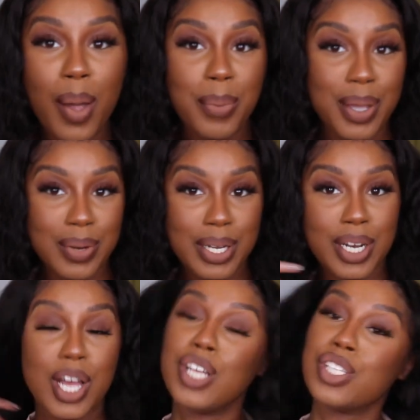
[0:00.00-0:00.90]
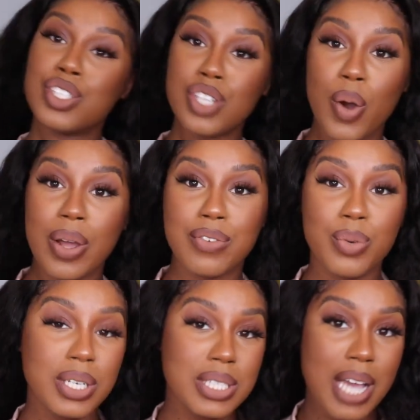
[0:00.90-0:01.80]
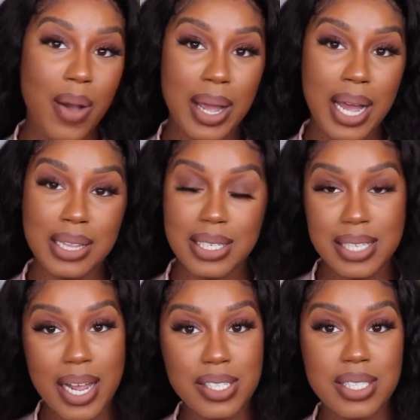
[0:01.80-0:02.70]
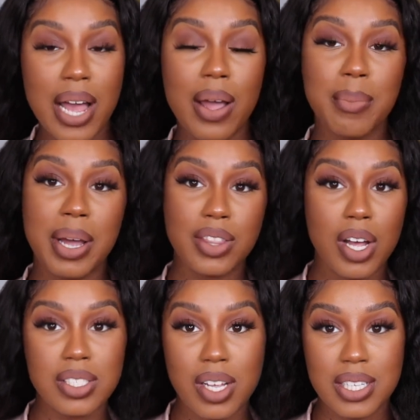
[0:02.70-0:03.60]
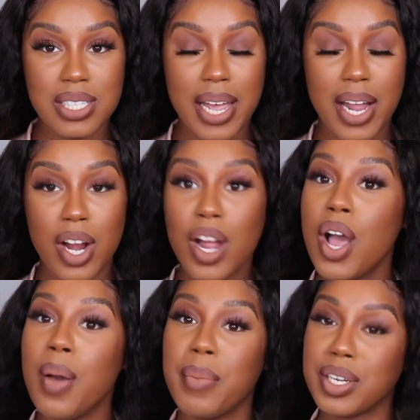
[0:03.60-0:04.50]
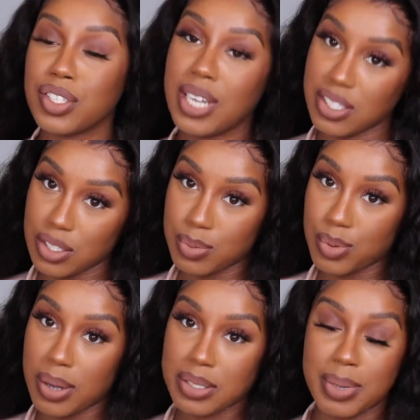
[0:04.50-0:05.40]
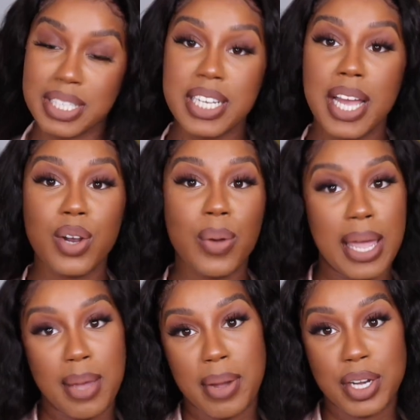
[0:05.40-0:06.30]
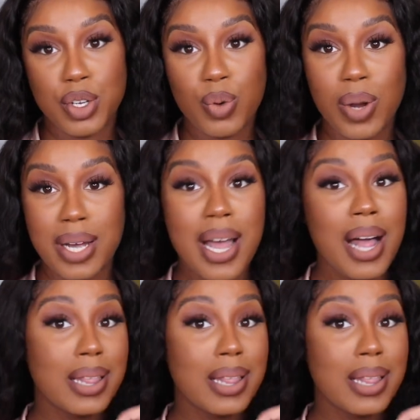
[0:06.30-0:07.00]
Period. So if you want to see how I got this hairstyle and my thoughts on this hair, make sure you guys are subscribed to my channel and my new one.